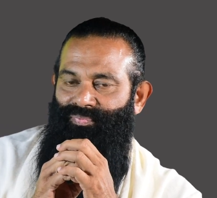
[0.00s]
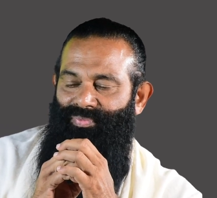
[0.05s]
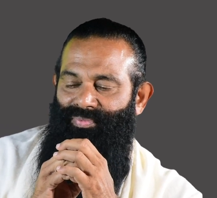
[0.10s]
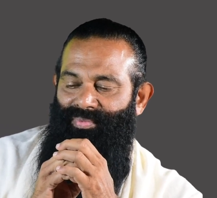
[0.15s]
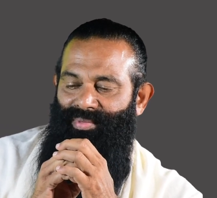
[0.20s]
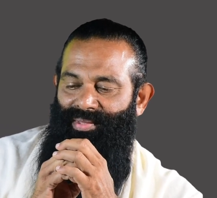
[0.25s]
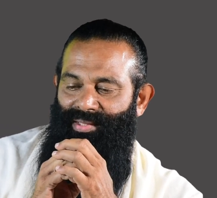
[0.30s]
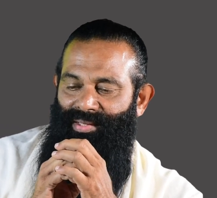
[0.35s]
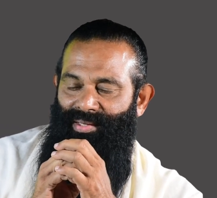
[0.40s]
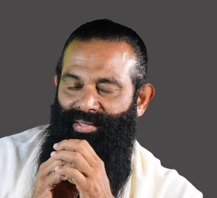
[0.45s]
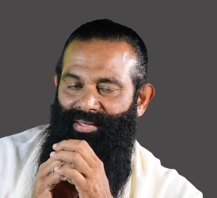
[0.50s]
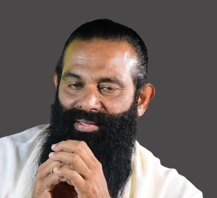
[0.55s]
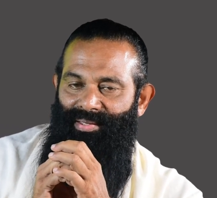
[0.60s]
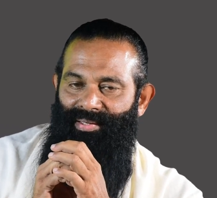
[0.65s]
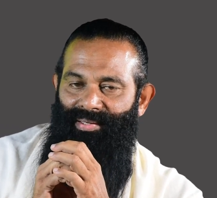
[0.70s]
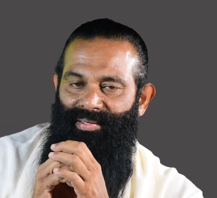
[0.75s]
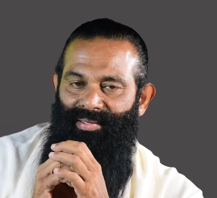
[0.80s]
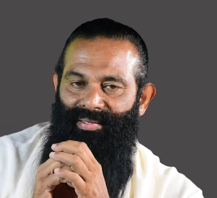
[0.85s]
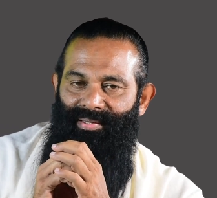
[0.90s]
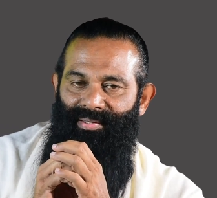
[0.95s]

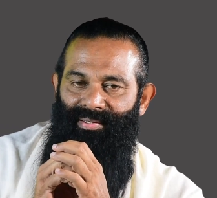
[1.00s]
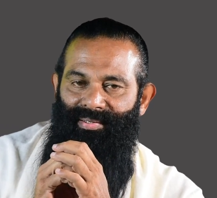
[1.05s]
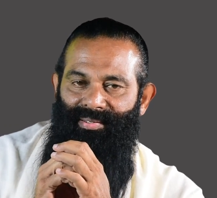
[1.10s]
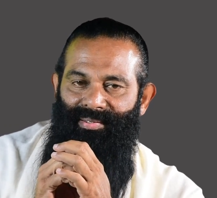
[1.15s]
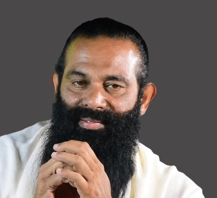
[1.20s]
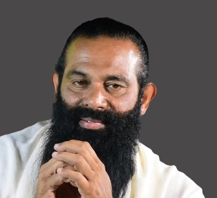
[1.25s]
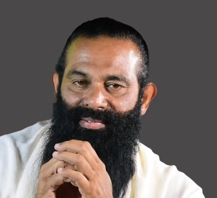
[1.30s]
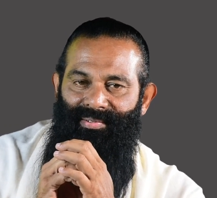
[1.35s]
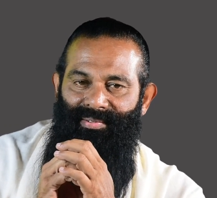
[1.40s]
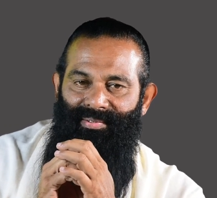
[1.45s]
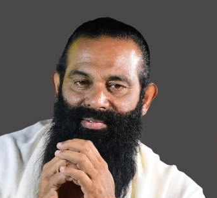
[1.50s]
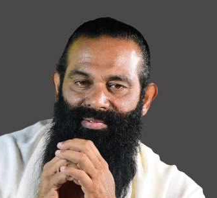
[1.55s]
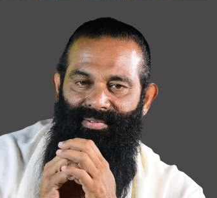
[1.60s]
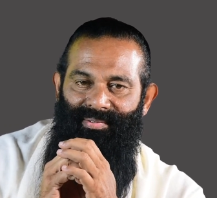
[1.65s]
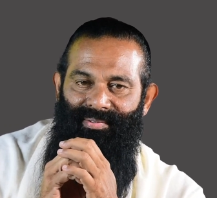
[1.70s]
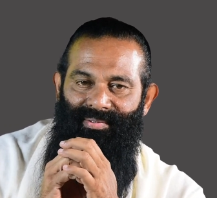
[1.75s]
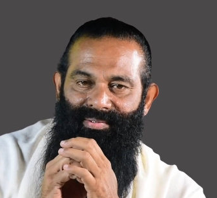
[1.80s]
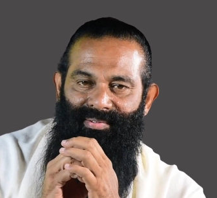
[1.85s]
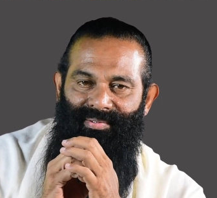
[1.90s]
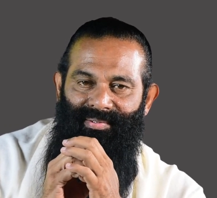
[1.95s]

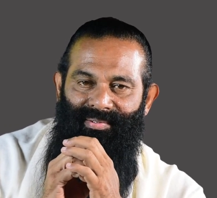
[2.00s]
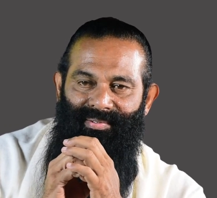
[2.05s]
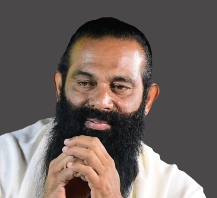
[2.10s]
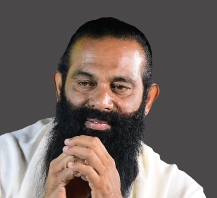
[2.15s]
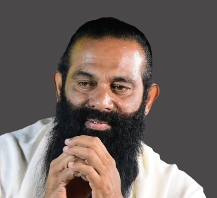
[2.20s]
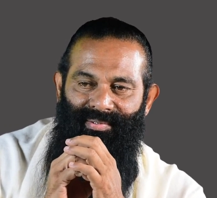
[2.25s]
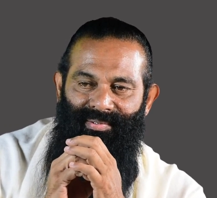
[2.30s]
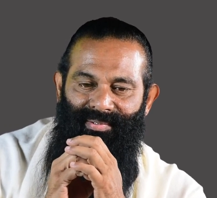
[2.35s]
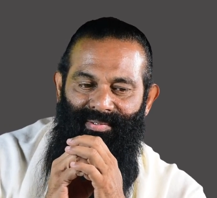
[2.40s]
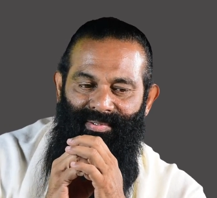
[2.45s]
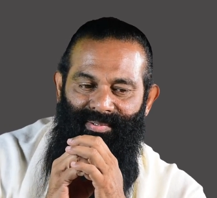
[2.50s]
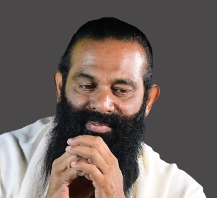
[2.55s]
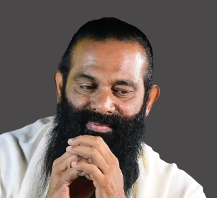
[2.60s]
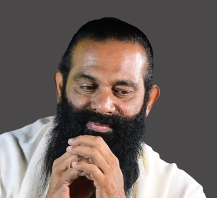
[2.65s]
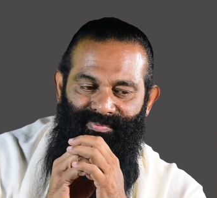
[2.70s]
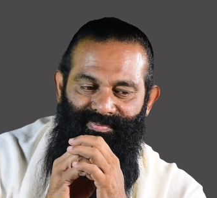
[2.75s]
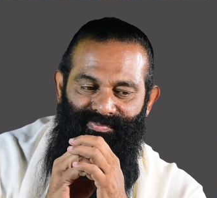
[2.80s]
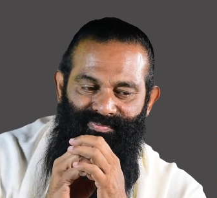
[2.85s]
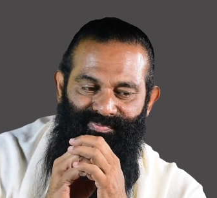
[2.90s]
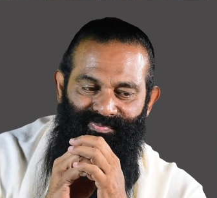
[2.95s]

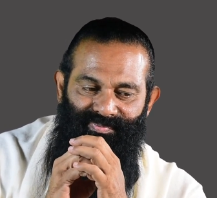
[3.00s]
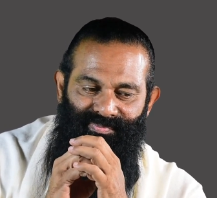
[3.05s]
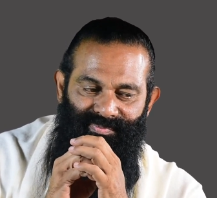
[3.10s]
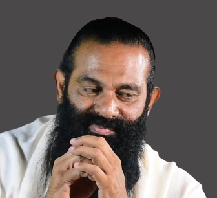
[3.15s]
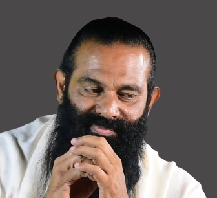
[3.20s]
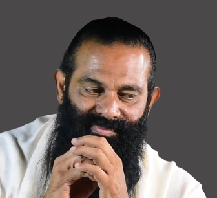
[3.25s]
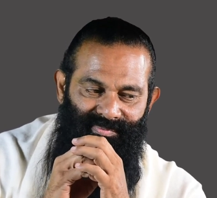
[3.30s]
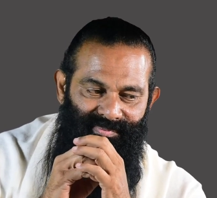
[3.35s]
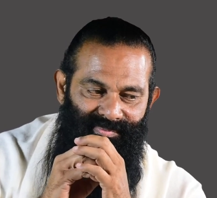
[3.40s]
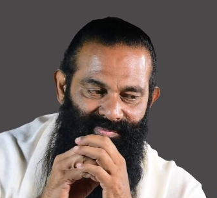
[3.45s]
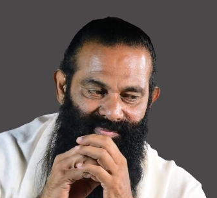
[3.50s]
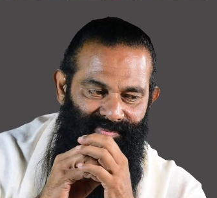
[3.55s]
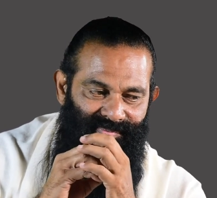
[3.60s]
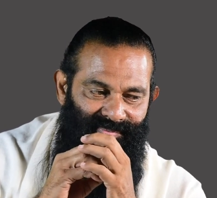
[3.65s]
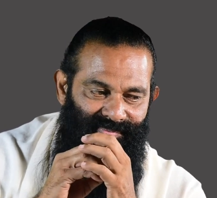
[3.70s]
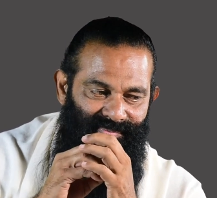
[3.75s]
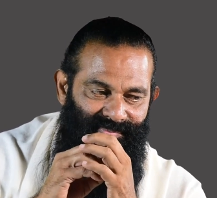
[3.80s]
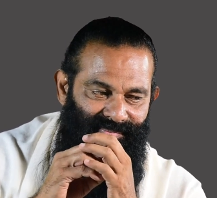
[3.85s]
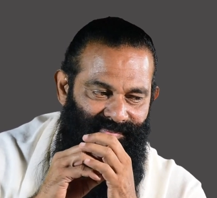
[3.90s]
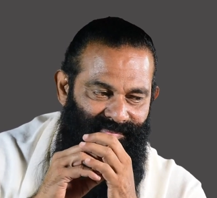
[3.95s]

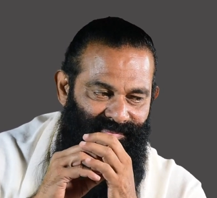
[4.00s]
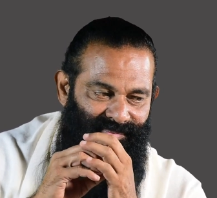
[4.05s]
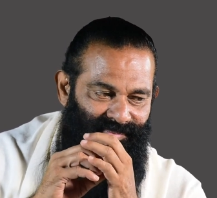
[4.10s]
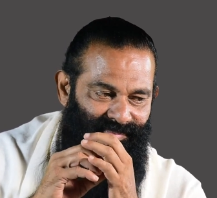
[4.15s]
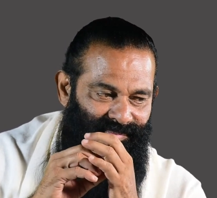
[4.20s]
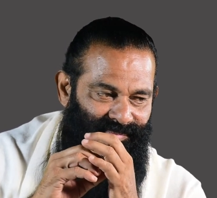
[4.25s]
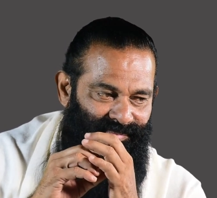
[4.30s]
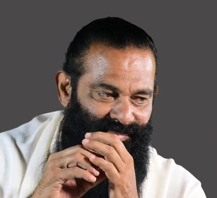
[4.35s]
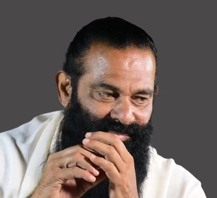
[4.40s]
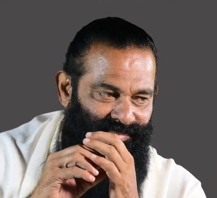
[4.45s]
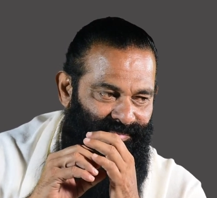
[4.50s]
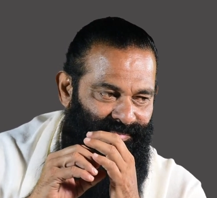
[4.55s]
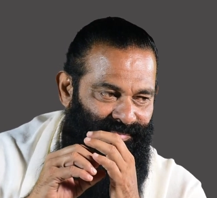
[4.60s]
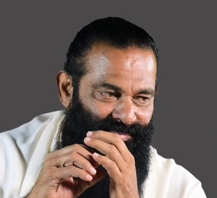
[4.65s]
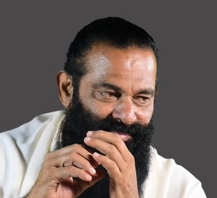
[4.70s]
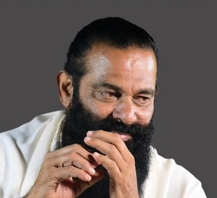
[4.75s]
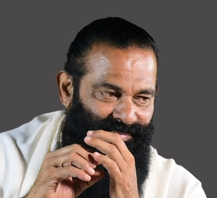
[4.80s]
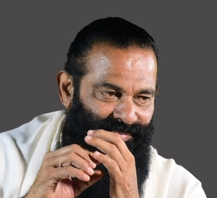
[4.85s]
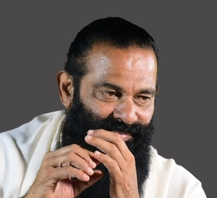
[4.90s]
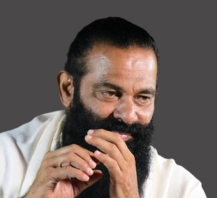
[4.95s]

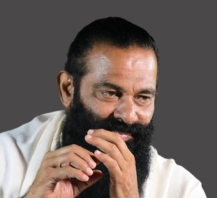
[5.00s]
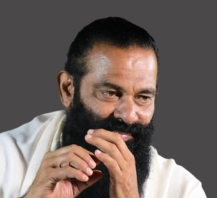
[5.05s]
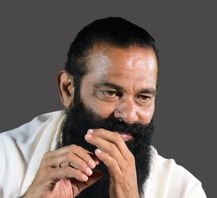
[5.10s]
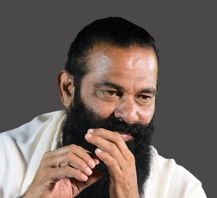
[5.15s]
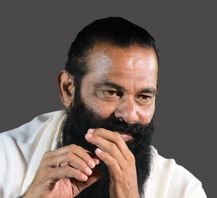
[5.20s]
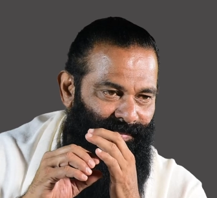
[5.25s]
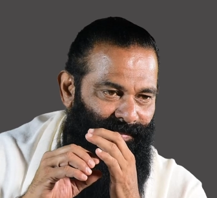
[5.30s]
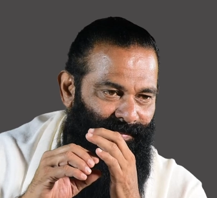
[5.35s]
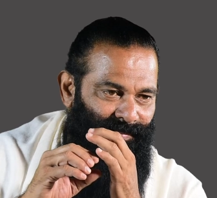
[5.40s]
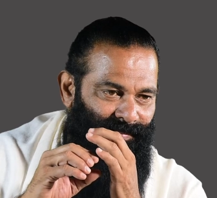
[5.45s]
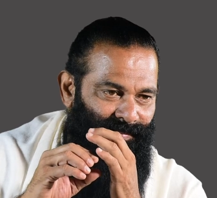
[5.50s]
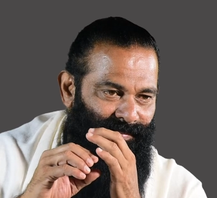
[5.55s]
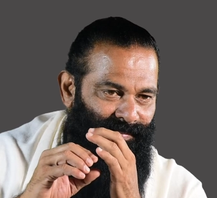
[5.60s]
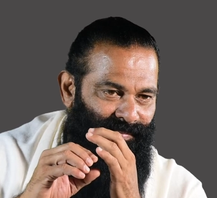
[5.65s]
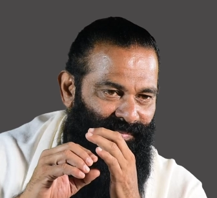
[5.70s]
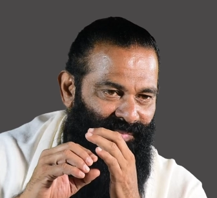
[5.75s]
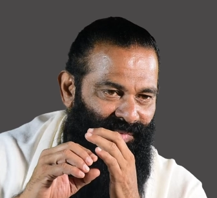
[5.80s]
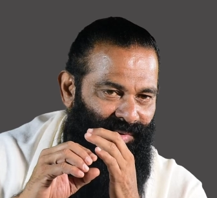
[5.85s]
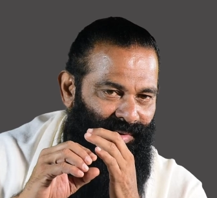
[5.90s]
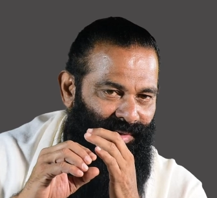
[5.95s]

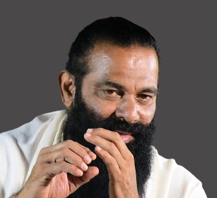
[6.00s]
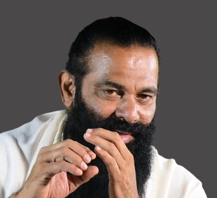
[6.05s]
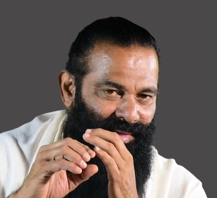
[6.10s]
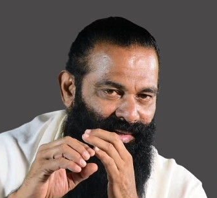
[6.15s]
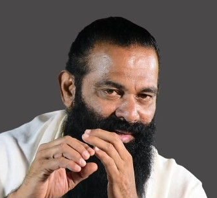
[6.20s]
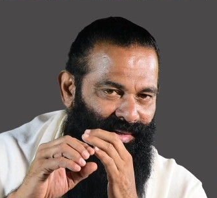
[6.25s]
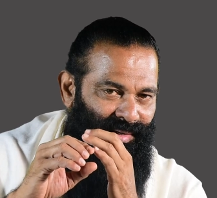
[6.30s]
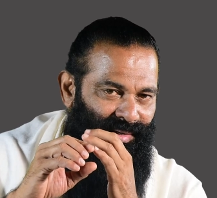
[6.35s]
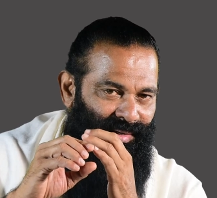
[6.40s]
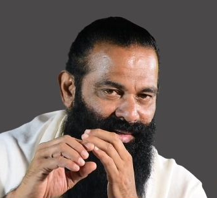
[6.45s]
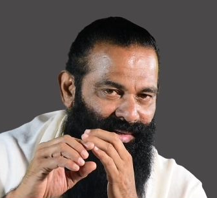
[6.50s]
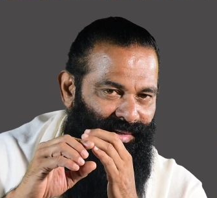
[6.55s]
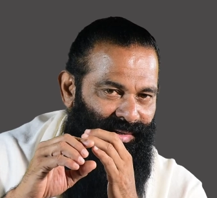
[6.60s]
[no speech]